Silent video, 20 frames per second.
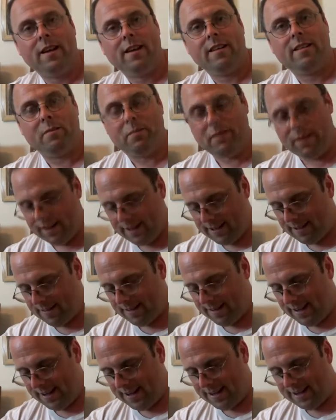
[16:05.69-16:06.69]
to be honest,
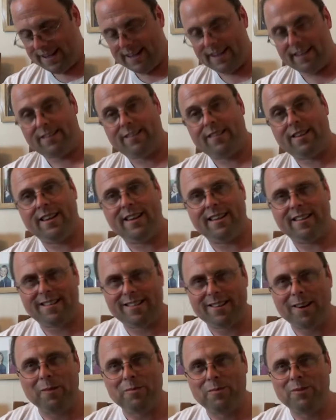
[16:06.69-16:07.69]
and
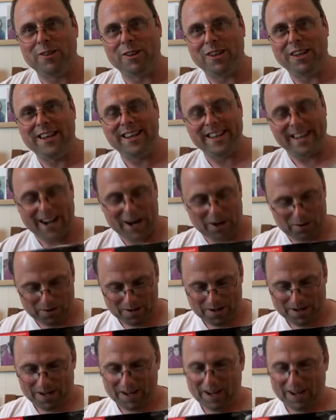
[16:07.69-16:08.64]
it's obsolete now.